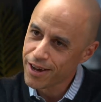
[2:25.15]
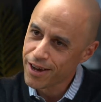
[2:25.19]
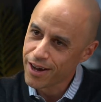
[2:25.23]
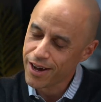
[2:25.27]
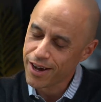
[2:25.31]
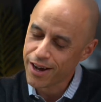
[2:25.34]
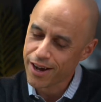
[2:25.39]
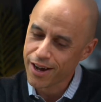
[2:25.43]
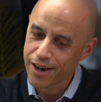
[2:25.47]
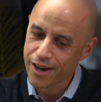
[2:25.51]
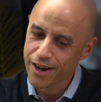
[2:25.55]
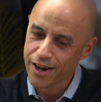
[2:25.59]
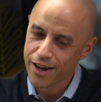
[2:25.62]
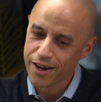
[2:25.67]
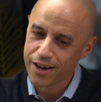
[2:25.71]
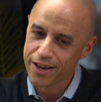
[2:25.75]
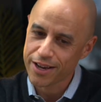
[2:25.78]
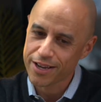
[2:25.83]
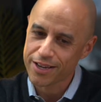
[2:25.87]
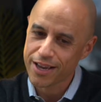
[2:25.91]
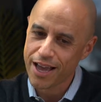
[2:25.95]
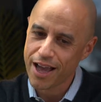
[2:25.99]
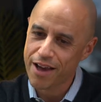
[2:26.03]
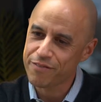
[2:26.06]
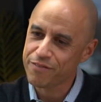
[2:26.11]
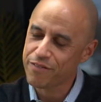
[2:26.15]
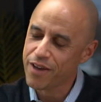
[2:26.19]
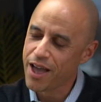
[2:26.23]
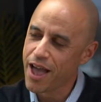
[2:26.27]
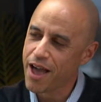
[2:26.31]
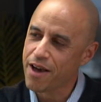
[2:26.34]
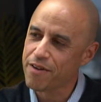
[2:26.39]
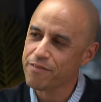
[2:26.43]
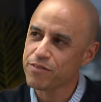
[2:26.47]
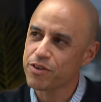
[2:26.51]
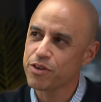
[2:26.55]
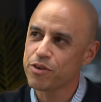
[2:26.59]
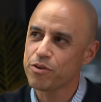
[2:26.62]

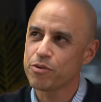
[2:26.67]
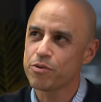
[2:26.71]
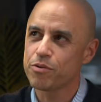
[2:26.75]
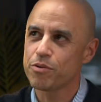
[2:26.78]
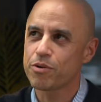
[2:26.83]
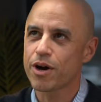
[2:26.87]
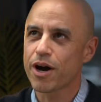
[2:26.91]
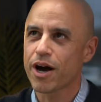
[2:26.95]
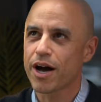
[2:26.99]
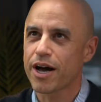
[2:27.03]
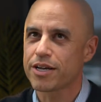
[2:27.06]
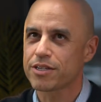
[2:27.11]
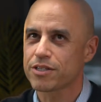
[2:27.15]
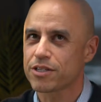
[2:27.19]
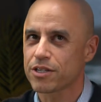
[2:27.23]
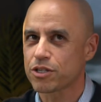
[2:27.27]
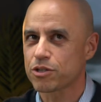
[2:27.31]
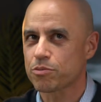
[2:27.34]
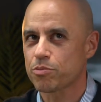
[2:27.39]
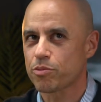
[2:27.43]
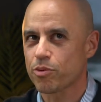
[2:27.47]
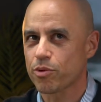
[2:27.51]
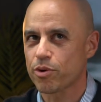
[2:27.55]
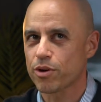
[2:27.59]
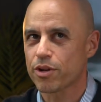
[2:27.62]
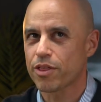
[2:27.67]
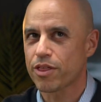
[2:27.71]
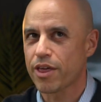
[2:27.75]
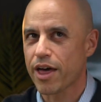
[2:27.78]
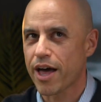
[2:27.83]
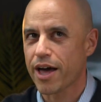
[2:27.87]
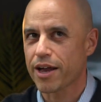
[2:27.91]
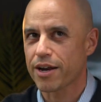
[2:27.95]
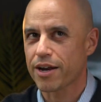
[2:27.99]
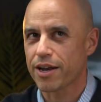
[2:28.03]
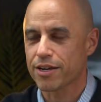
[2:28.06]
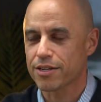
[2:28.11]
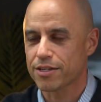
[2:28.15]
Have you guys explored
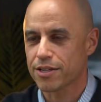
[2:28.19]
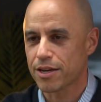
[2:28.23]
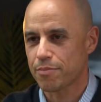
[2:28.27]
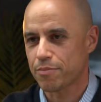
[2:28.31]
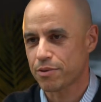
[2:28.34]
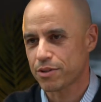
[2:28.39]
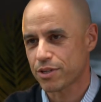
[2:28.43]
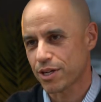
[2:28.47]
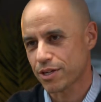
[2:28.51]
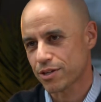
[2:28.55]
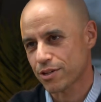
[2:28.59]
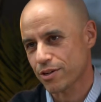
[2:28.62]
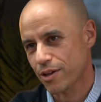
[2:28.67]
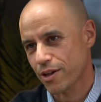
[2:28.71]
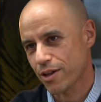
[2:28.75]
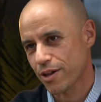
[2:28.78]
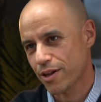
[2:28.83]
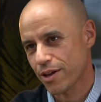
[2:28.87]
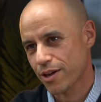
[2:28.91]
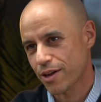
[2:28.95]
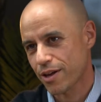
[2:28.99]
that as a potential?